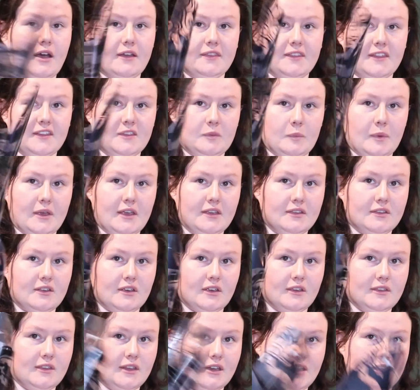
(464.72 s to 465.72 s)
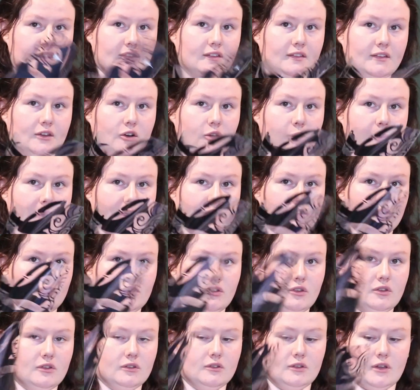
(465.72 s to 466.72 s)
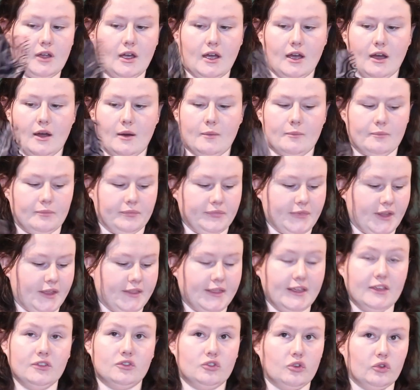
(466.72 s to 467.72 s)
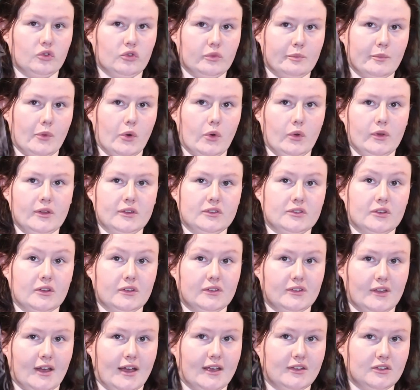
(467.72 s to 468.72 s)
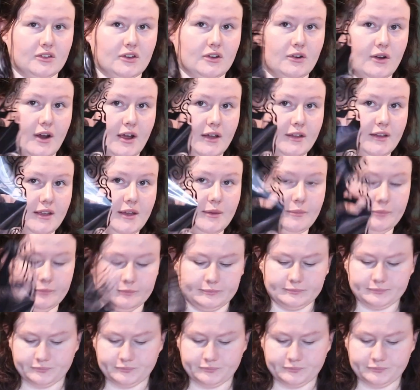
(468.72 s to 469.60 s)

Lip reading: this piece because it is a little bit, I think it's too small, it's not sized correctly.